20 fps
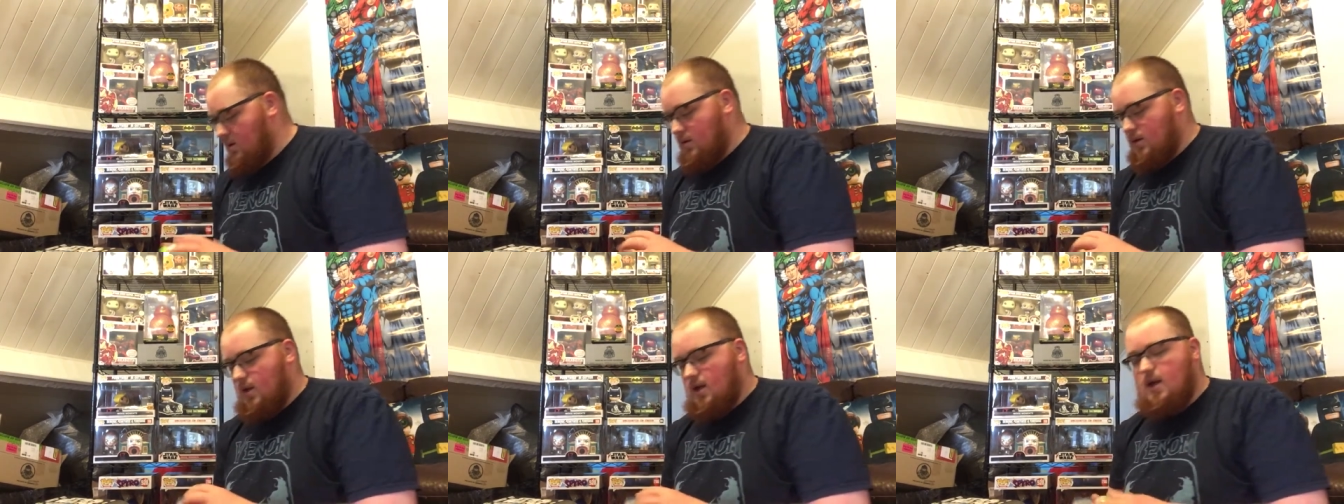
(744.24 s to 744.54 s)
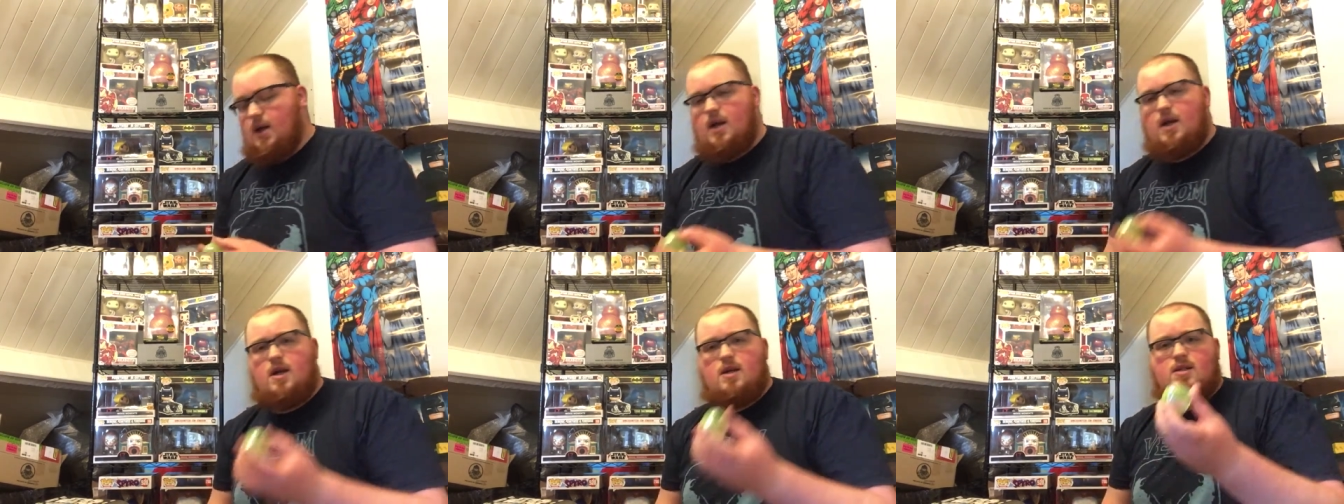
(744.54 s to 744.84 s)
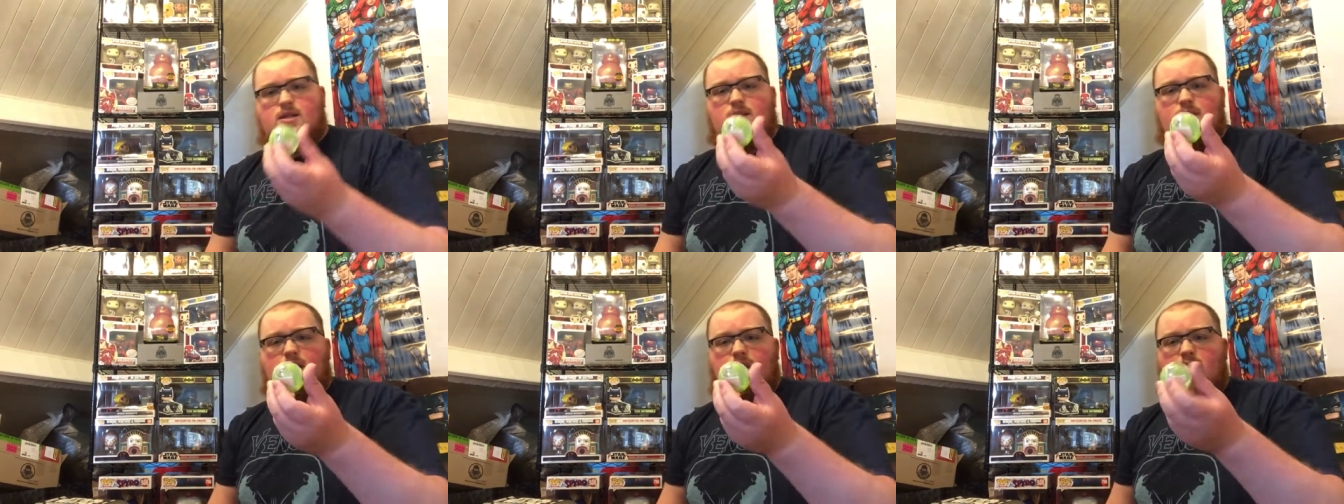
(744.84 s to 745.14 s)
The
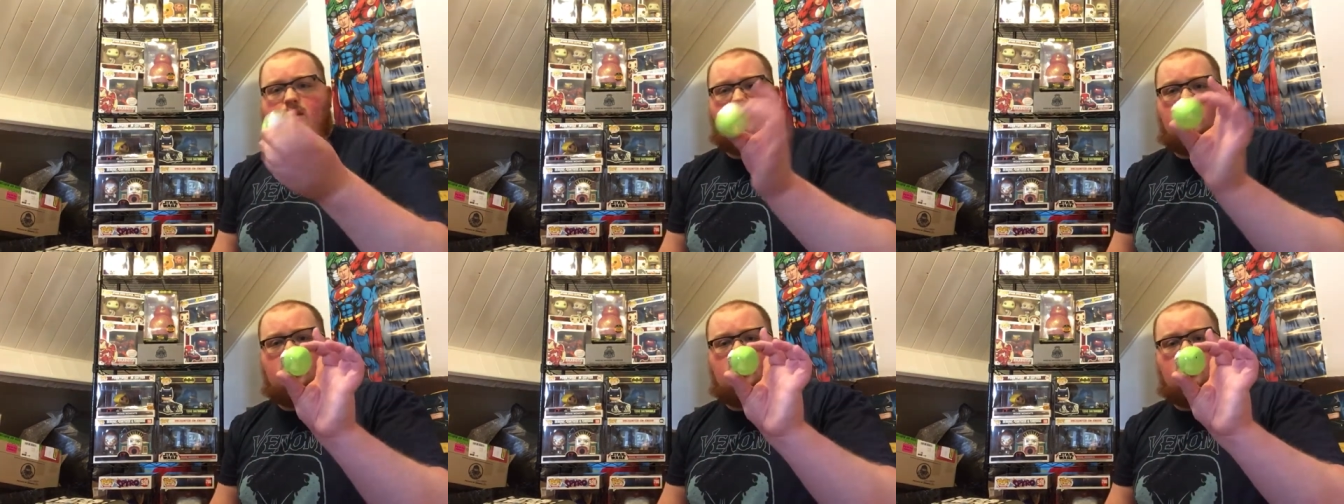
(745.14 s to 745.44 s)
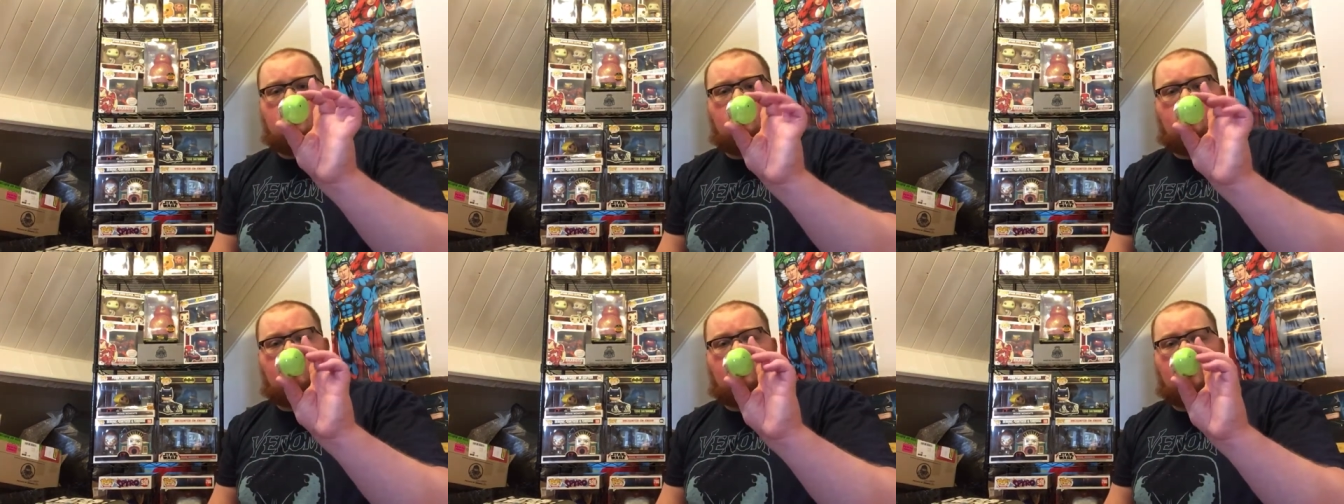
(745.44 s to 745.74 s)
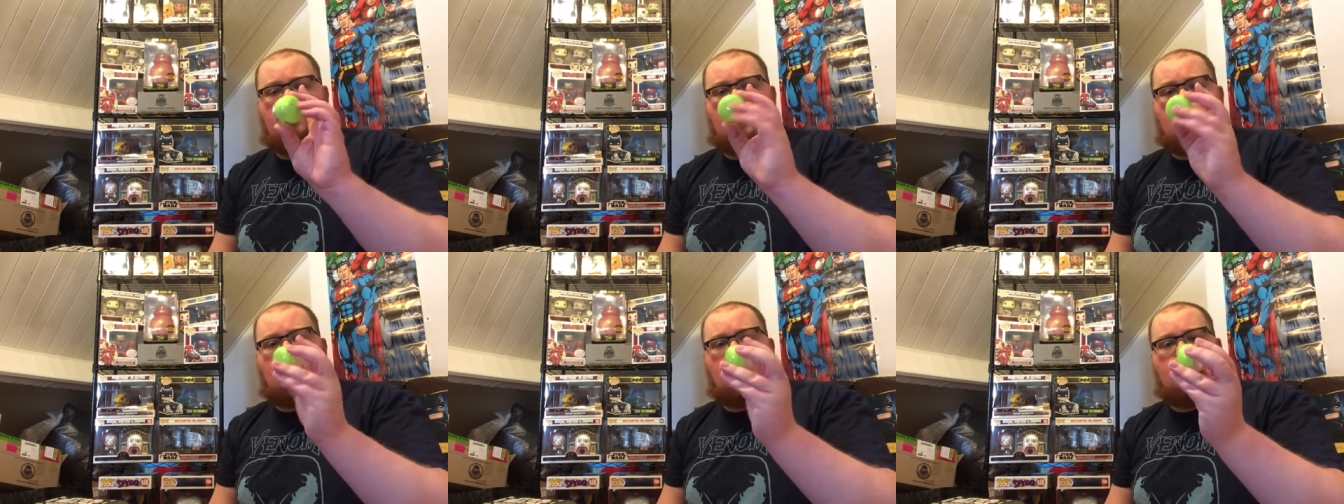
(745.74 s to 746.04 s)
stickers
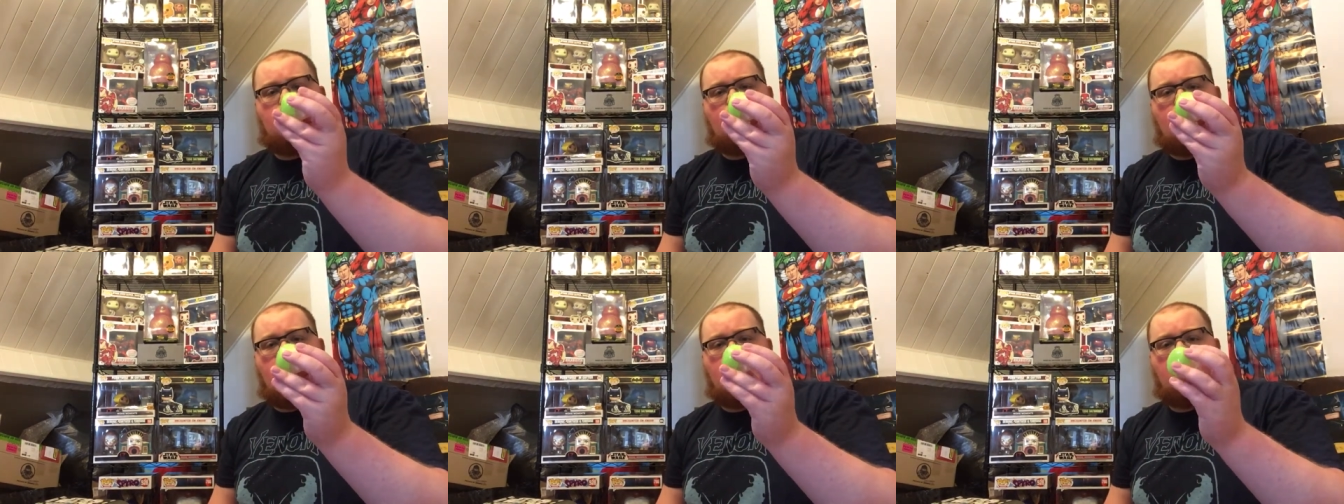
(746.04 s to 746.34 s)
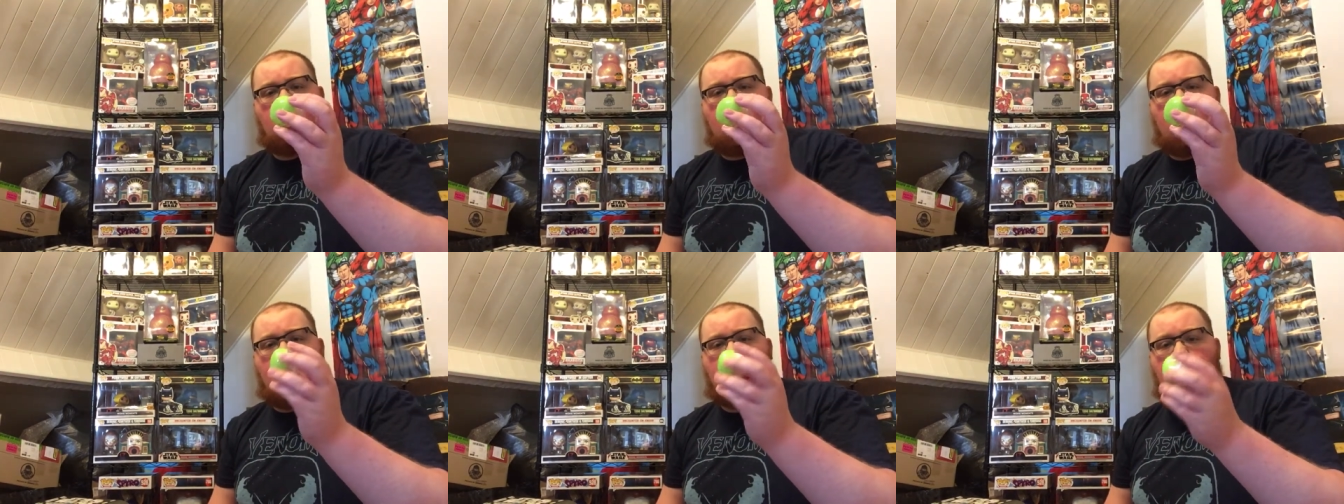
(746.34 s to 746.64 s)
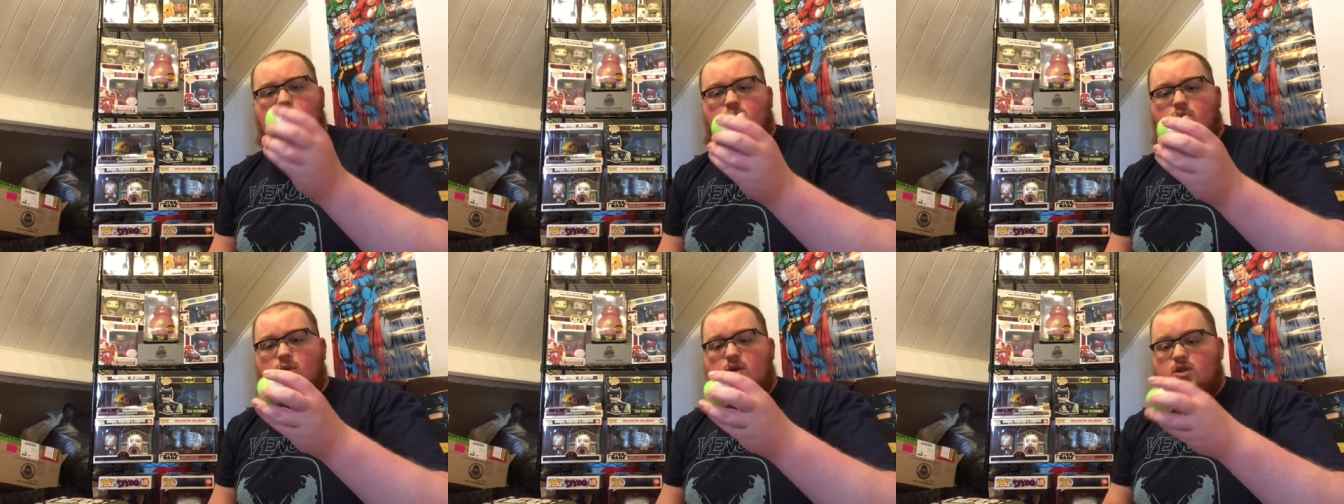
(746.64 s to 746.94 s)
in the random
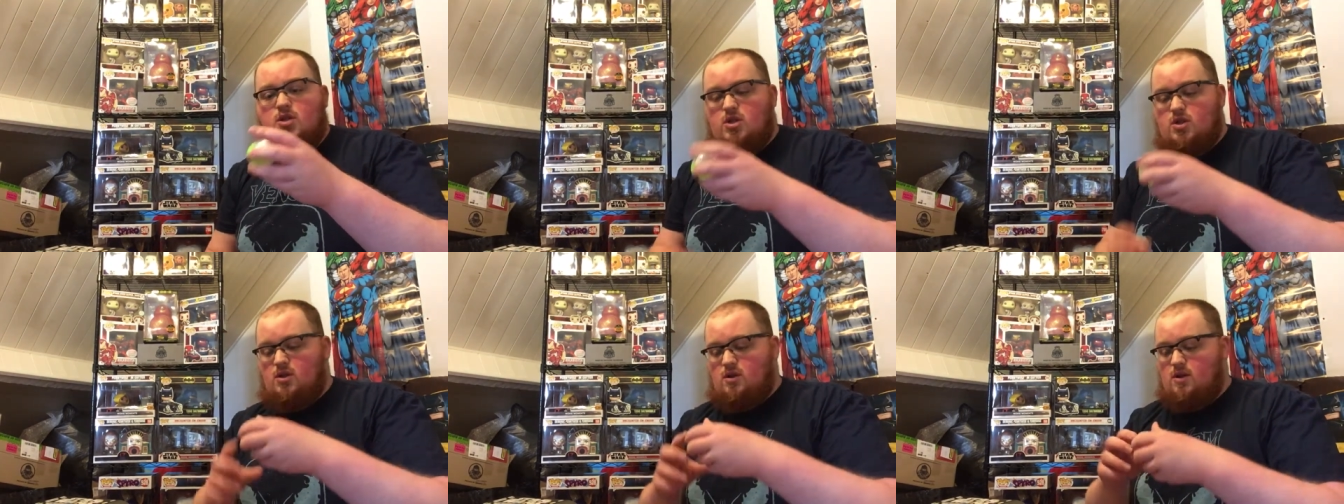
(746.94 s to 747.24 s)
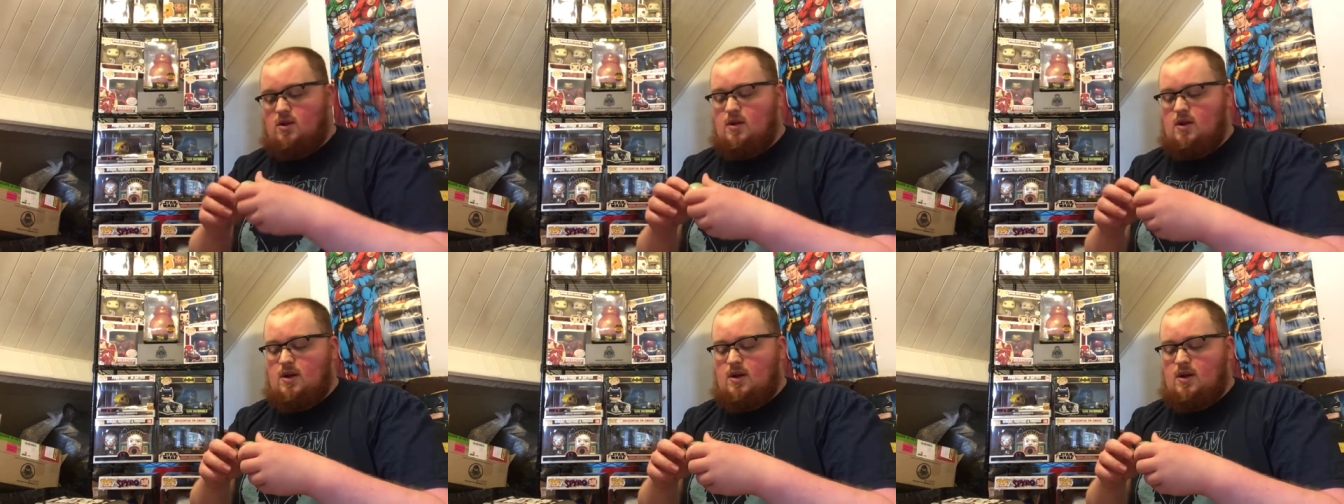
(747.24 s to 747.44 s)
capsule, which